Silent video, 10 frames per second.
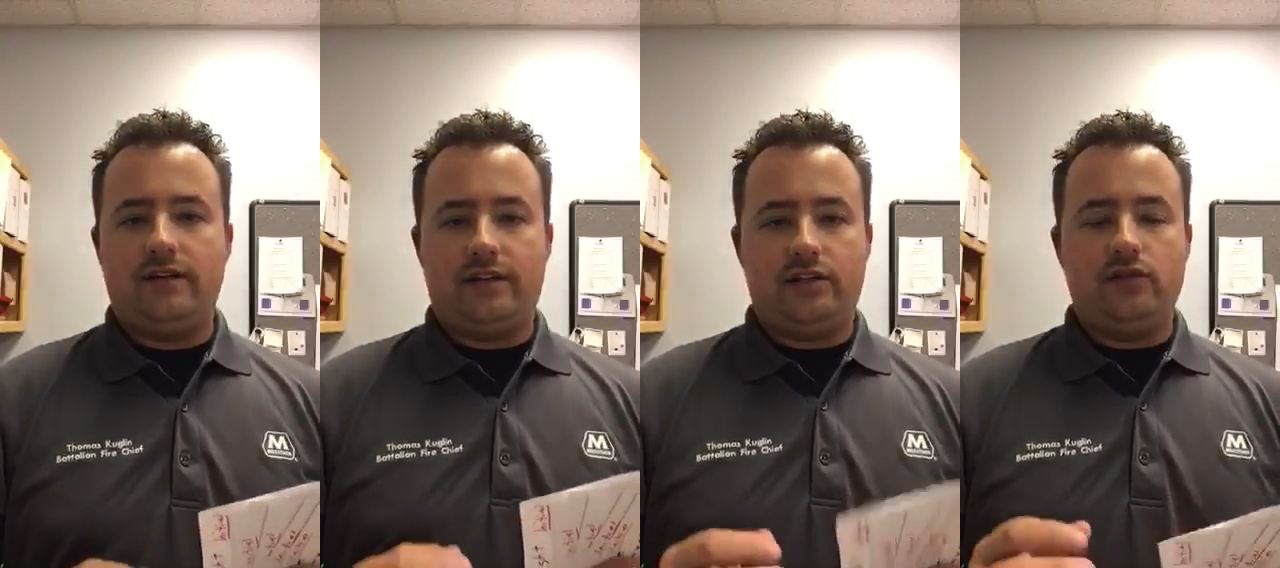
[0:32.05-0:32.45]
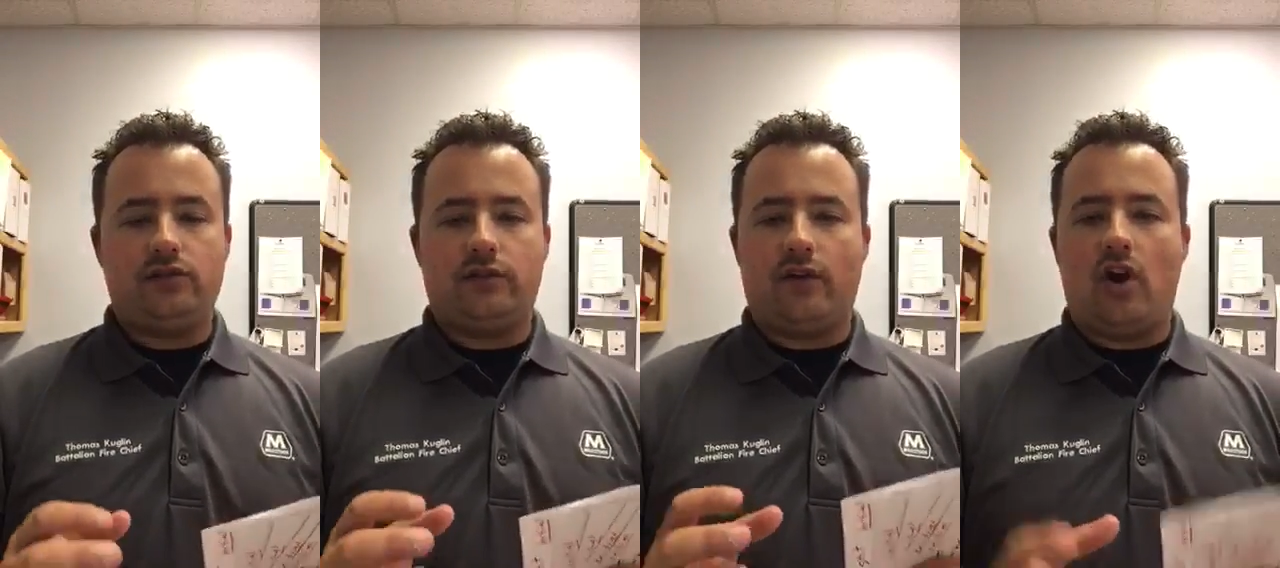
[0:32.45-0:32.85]

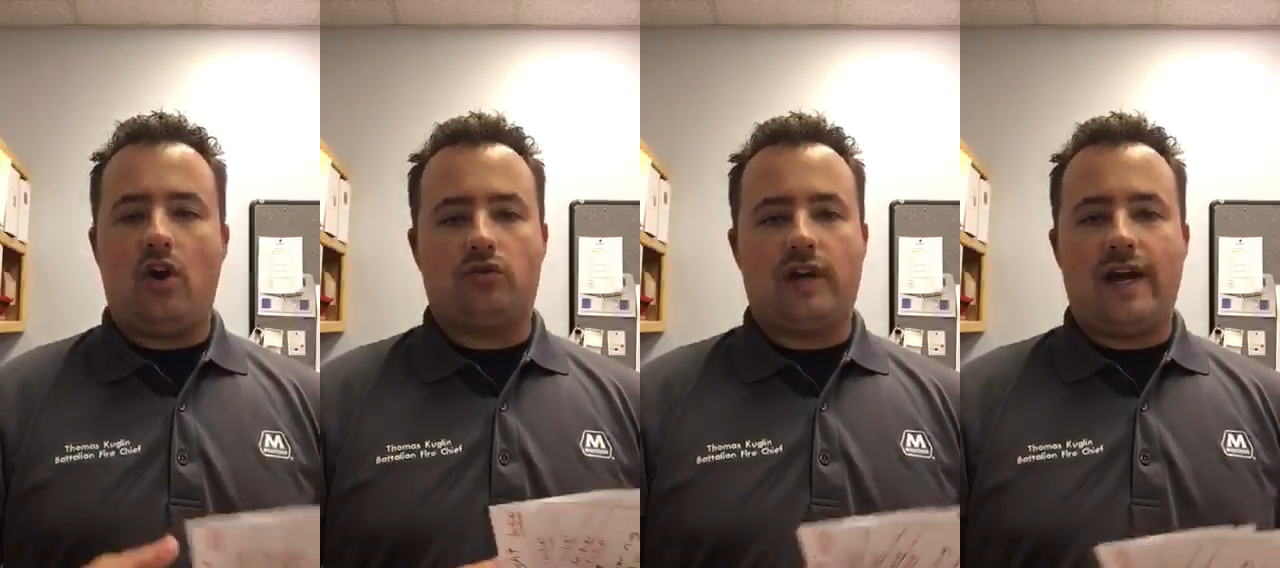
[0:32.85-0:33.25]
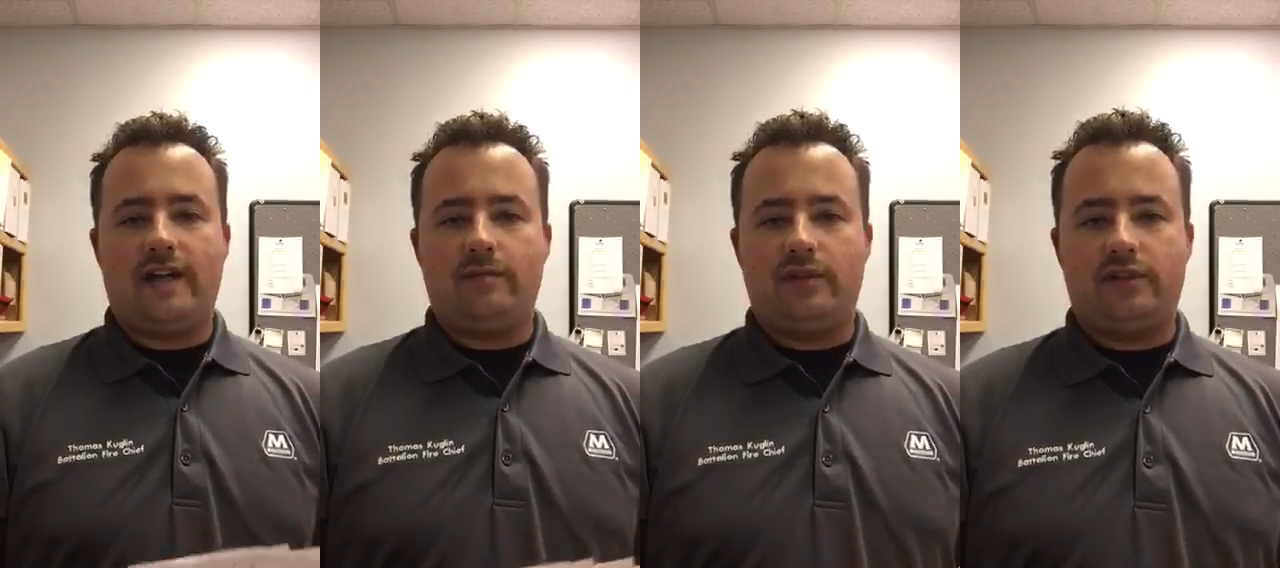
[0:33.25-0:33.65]
use of all
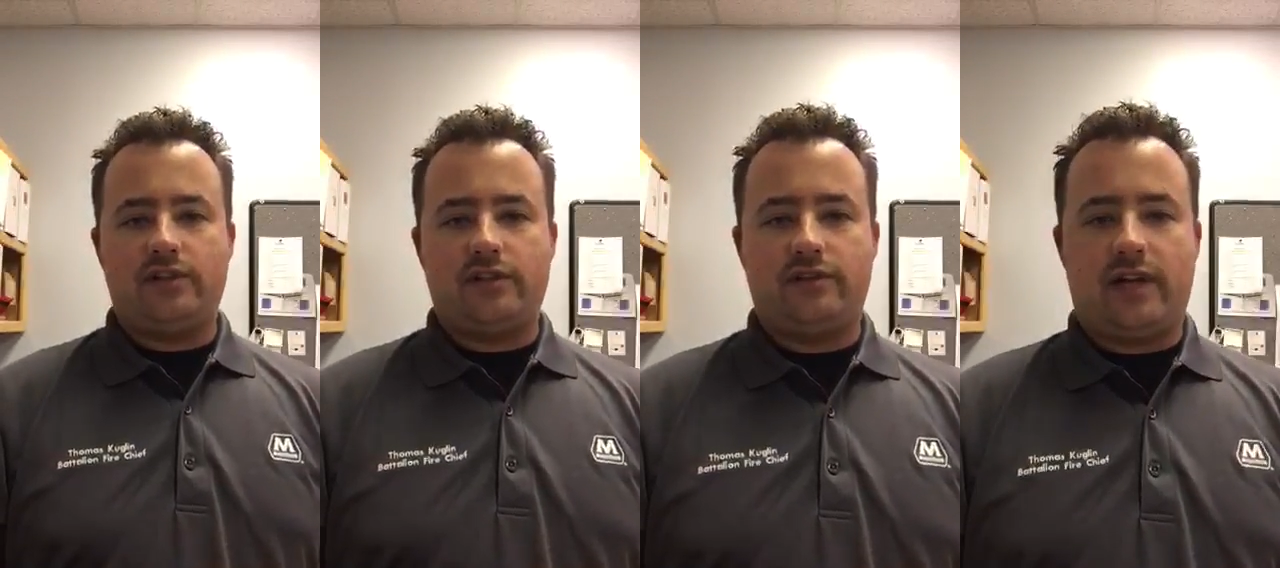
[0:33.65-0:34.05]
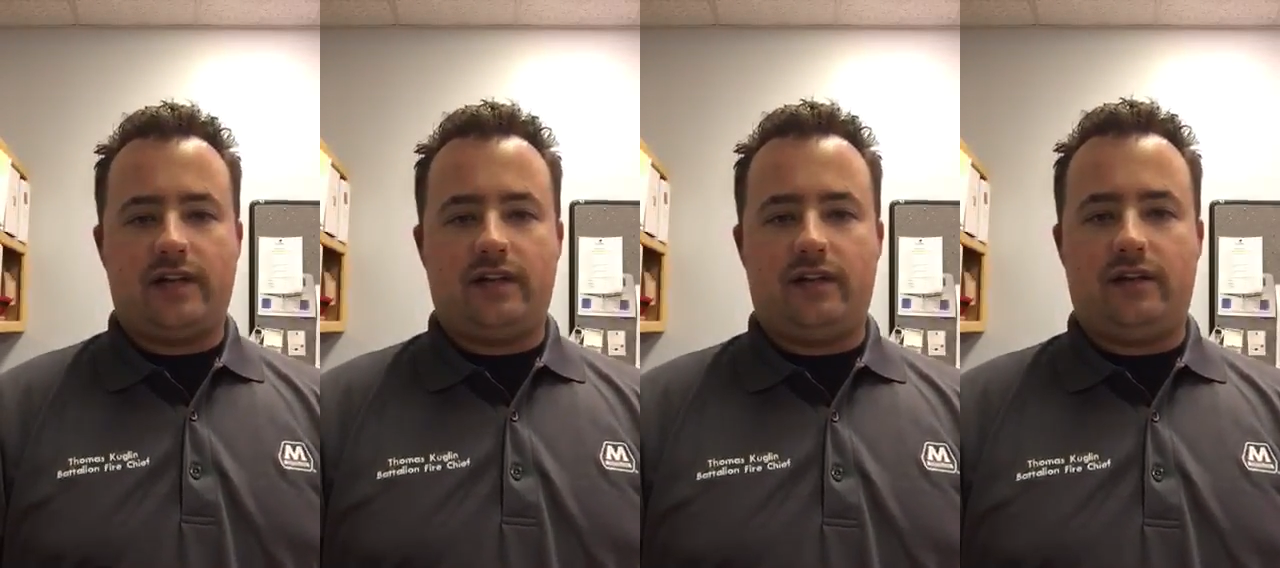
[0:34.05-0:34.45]
riding positions on
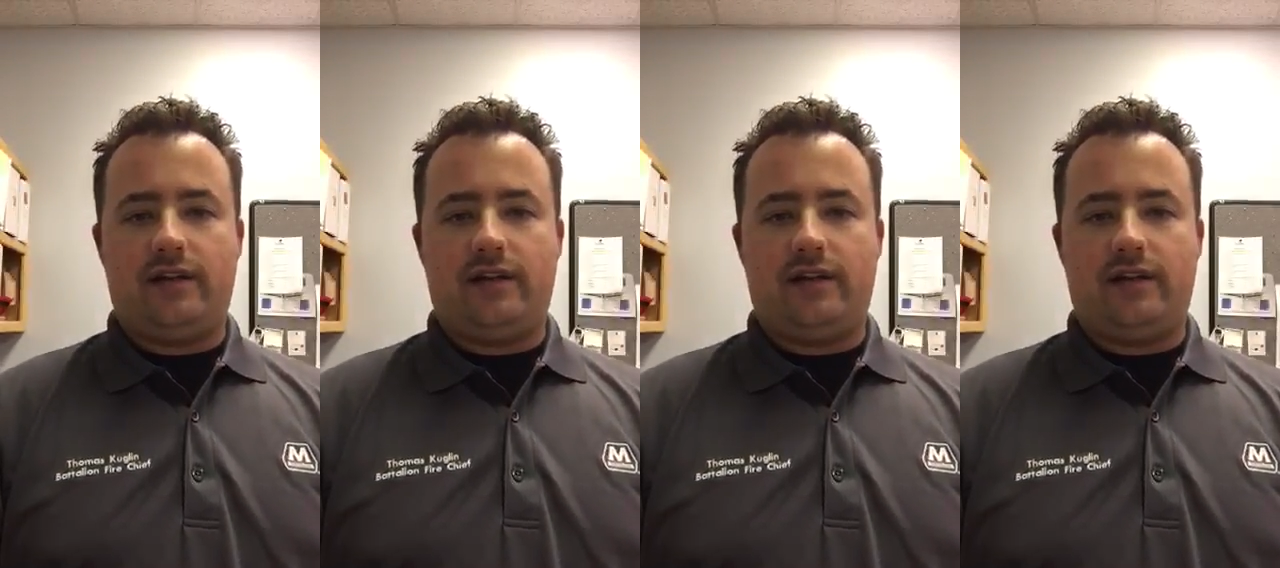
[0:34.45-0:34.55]
an